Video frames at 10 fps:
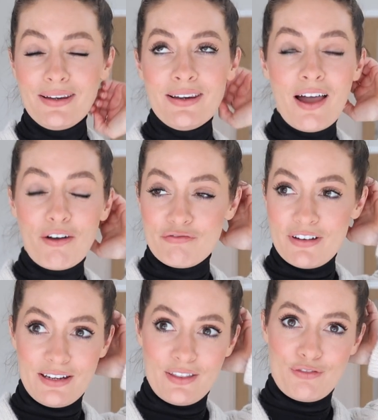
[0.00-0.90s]
I love
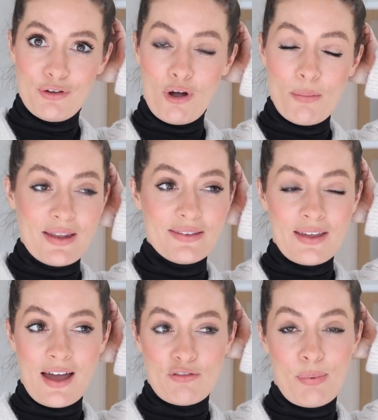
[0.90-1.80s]
reading through
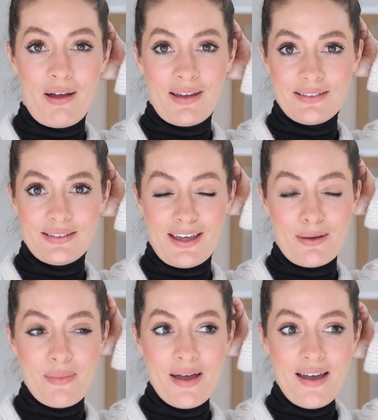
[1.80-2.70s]
comments and replying to
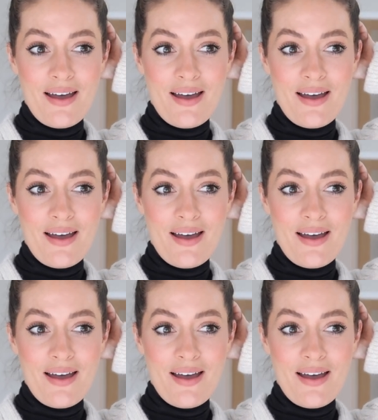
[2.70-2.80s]
them.